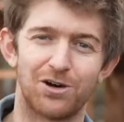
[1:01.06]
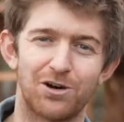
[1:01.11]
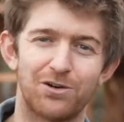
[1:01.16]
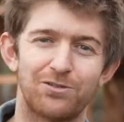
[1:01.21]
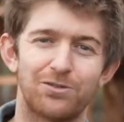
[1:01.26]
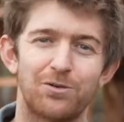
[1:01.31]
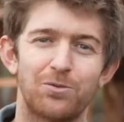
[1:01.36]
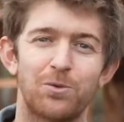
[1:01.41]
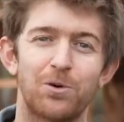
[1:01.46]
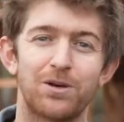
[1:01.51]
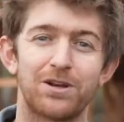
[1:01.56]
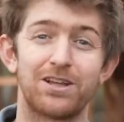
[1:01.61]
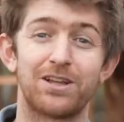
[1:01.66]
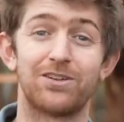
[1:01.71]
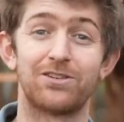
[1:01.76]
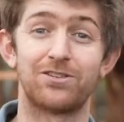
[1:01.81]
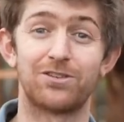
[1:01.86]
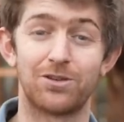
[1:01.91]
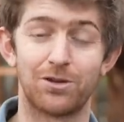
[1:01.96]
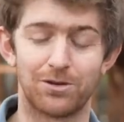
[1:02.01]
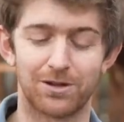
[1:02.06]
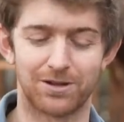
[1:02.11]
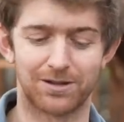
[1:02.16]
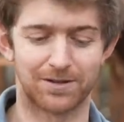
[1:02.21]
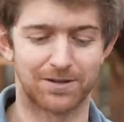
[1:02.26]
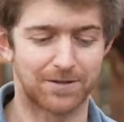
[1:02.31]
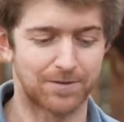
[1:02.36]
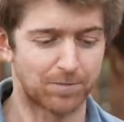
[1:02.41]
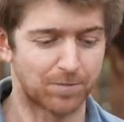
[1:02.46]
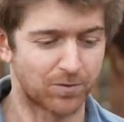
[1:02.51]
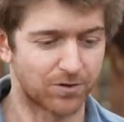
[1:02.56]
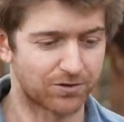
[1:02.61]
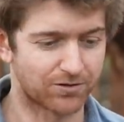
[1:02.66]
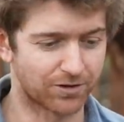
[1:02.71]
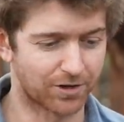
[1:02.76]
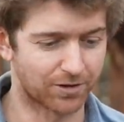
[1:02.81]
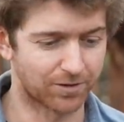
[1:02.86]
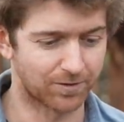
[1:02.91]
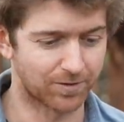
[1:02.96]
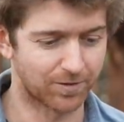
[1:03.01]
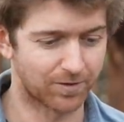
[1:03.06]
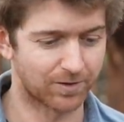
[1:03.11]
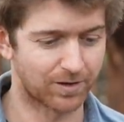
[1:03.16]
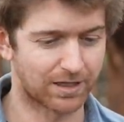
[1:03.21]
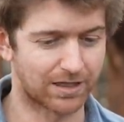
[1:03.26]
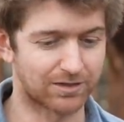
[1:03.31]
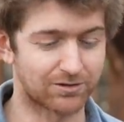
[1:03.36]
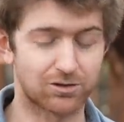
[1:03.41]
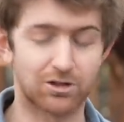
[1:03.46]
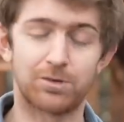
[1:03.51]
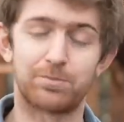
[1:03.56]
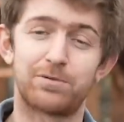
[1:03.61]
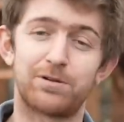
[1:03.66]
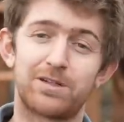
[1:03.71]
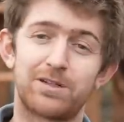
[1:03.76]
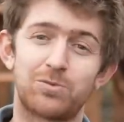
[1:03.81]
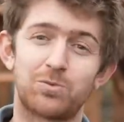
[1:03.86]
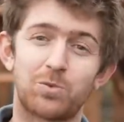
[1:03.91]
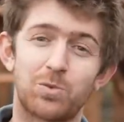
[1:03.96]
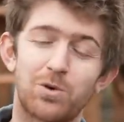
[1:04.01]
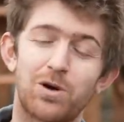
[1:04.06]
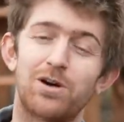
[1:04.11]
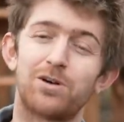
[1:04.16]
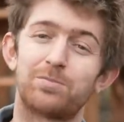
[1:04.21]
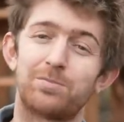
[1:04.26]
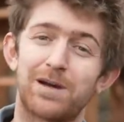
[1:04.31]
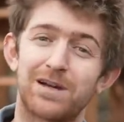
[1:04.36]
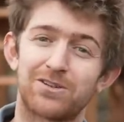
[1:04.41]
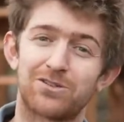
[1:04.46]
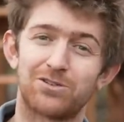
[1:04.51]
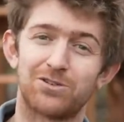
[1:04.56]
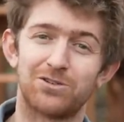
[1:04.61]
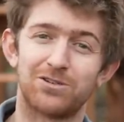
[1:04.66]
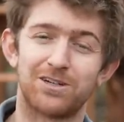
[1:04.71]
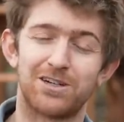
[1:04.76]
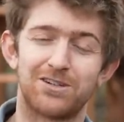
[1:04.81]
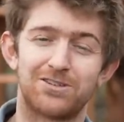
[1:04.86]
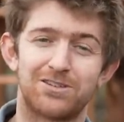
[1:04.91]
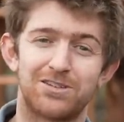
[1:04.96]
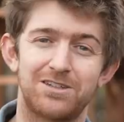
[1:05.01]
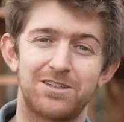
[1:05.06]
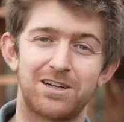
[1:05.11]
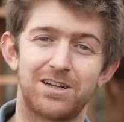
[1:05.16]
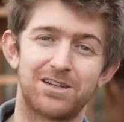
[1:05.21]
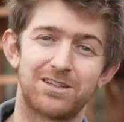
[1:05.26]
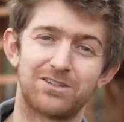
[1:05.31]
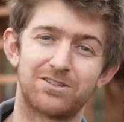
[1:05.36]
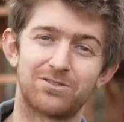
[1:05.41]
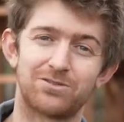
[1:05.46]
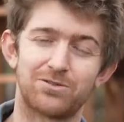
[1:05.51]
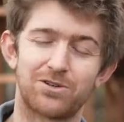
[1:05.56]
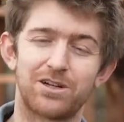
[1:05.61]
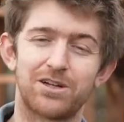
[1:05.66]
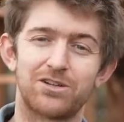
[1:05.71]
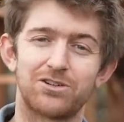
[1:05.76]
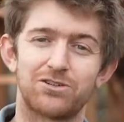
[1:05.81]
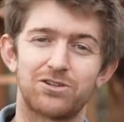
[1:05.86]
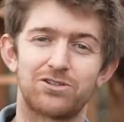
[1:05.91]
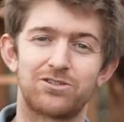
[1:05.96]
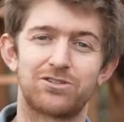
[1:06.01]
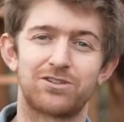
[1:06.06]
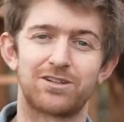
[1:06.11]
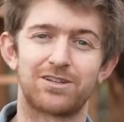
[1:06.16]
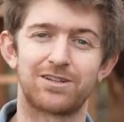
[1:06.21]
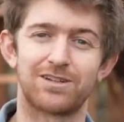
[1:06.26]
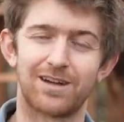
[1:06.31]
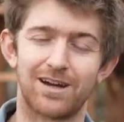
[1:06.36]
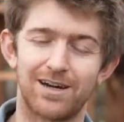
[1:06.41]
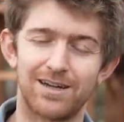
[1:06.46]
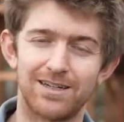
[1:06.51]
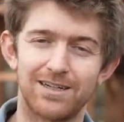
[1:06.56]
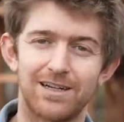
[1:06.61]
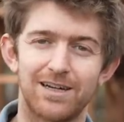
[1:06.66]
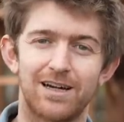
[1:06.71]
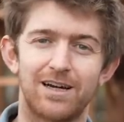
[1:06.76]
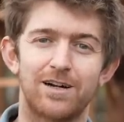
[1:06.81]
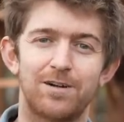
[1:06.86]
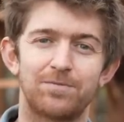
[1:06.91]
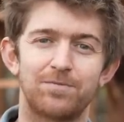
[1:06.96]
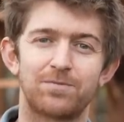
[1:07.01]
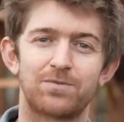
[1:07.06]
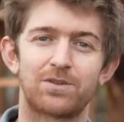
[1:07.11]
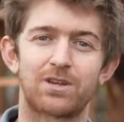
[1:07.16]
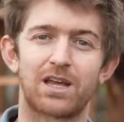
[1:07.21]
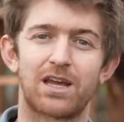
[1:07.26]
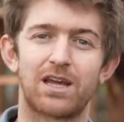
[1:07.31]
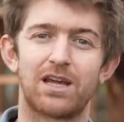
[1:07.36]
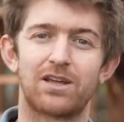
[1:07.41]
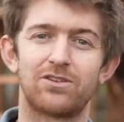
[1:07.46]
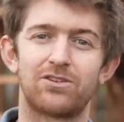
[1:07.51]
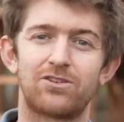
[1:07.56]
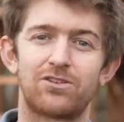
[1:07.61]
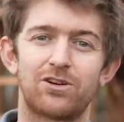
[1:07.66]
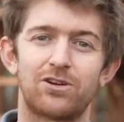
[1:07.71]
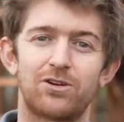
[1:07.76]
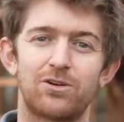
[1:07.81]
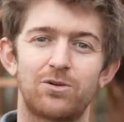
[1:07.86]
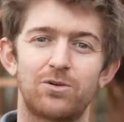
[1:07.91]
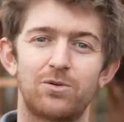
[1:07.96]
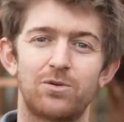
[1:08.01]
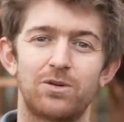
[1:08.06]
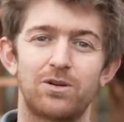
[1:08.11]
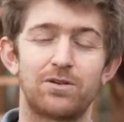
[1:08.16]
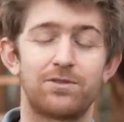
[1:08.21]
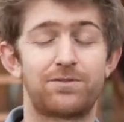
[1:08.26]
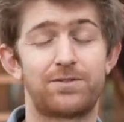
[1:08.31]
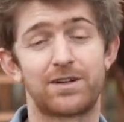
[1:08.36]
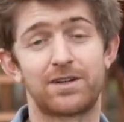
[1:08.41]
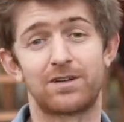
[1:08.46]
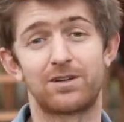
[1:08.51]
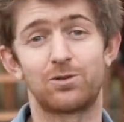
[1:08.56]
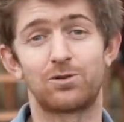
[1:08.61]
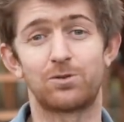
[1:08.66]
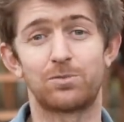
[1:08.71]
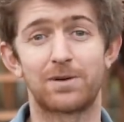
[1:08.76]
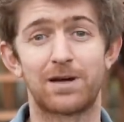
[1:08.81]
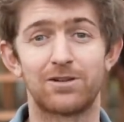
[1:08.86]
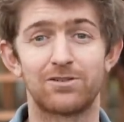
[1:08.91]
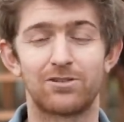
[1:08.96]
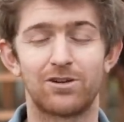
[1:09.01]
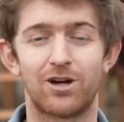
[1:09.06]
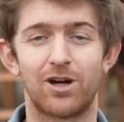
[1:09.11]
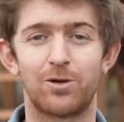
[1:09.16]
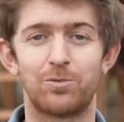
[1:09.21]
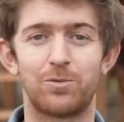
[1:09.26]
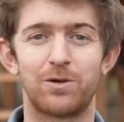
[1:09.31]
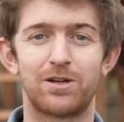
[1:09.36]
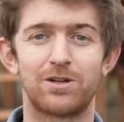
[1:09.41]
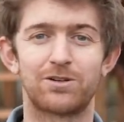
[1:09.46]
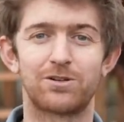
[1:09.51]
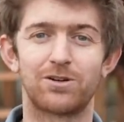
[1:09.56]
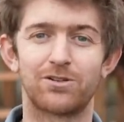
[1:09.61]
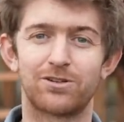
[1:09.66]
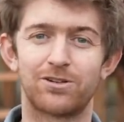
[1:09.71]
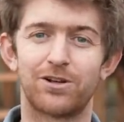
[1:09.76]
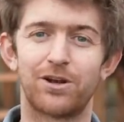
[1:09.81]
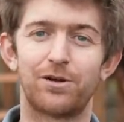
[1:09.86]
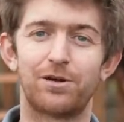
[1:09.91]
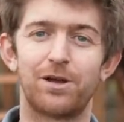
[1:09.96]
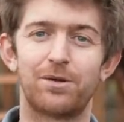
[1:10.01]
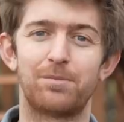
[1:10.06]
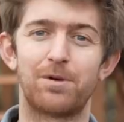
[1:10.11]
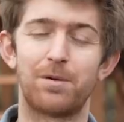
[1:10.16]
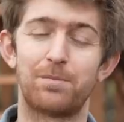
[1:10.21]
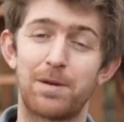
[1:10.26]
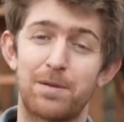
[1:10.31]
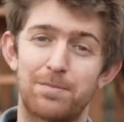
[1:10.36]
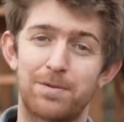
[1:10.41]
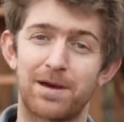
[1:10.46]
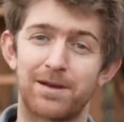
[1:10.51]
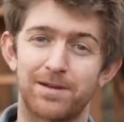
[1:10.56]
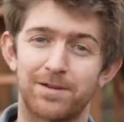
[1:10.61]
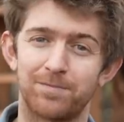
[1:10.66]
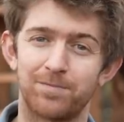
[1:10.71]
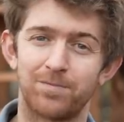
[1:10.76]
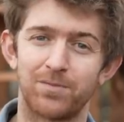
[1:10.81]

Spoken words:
of what he's doing. So he's got a pretty wild backstory, actually, and he's a very interesting guy. And so I figured it was about time we got to know him a bit better.